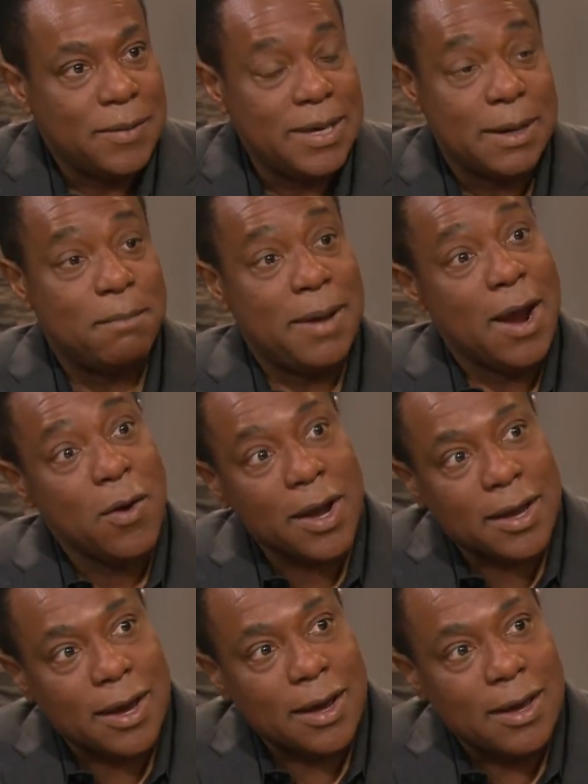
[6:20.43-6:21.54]
In
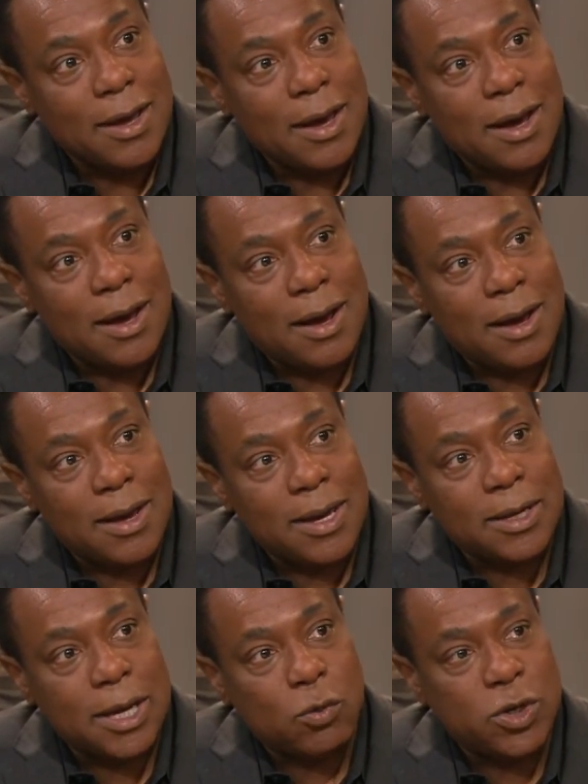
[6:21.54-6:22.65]
America uh,
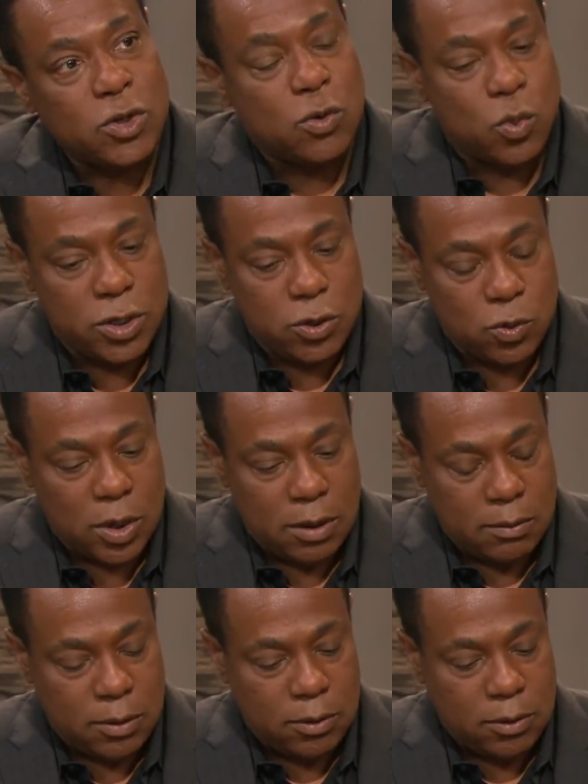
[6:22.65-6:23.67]
it, it, when you when you uh,